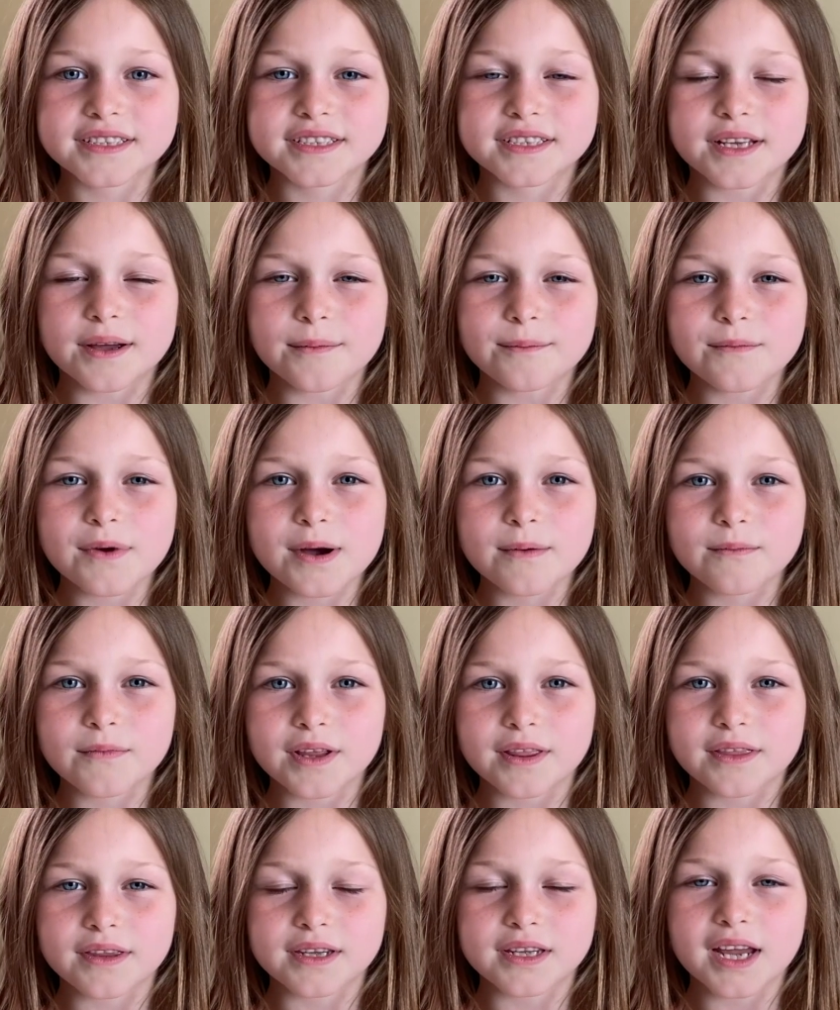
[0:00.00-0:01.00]
someone
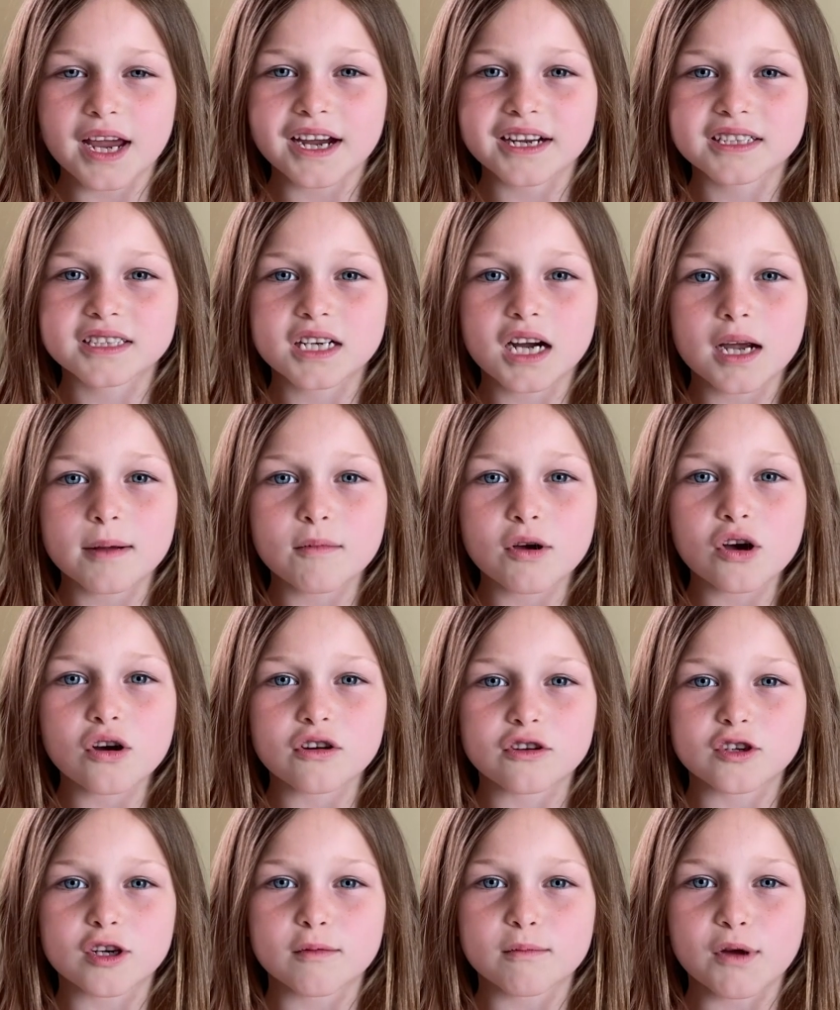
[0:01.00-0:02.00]
with an egg
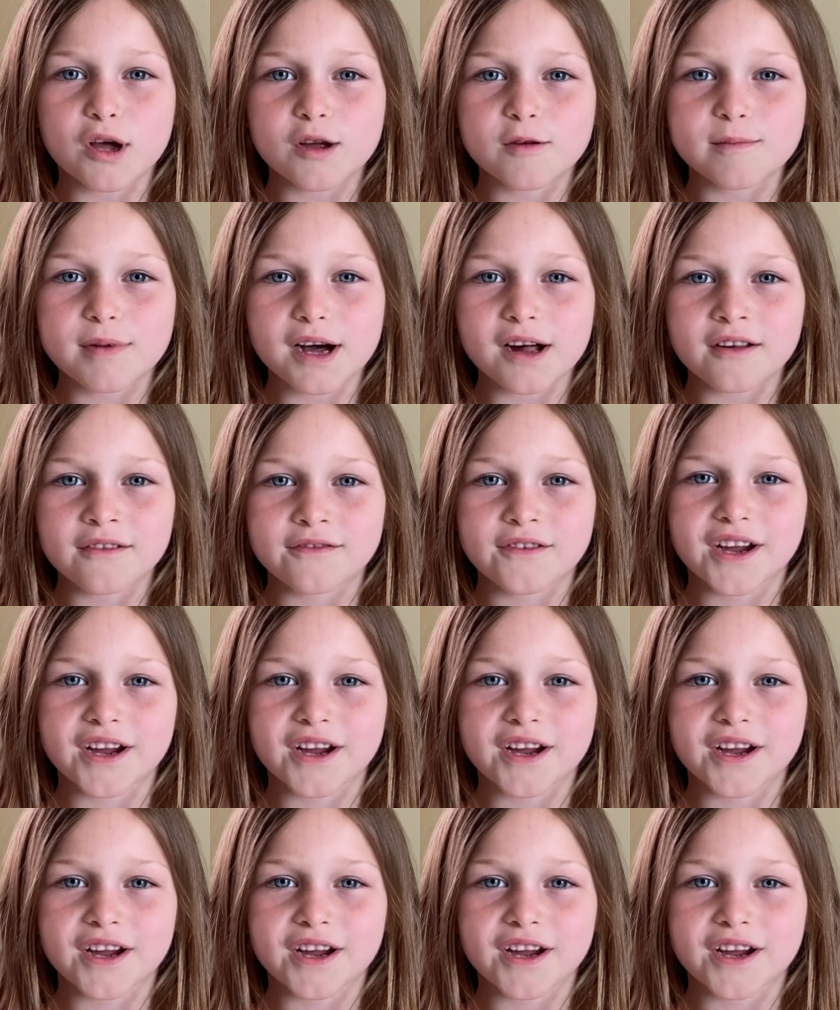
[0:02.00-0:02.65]
timer or a mobile